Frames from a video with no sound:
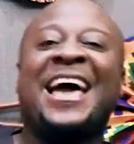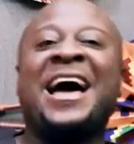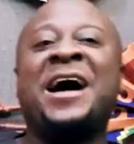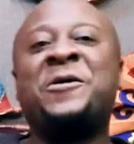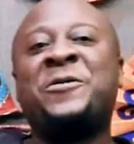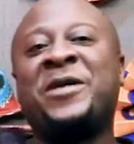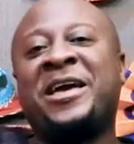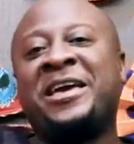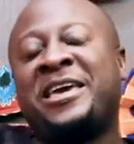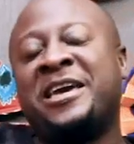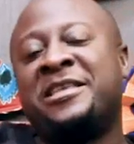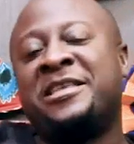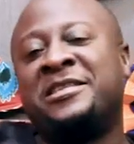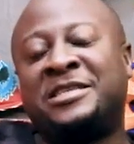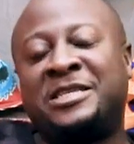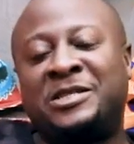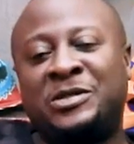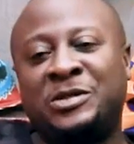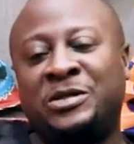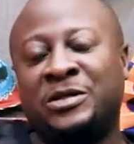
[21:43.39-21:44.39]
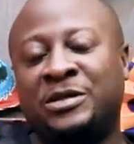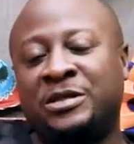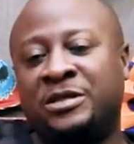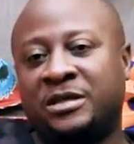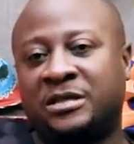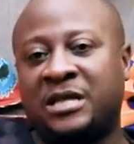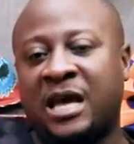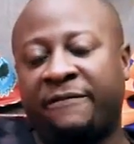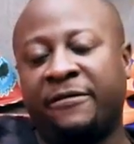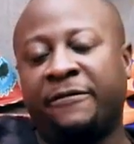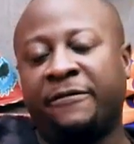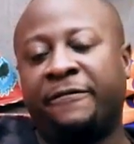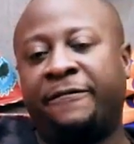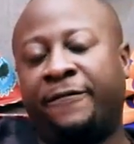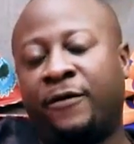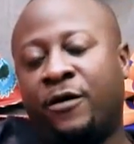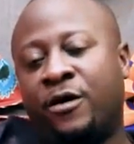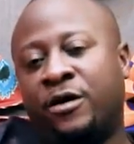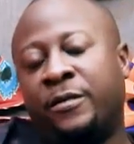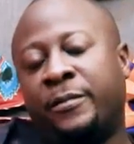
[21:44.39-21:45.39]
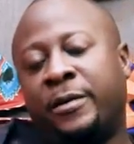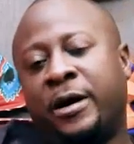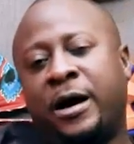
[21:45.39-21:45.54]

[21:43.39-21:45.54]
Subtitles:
Yeah, we are here in the studio just having fun,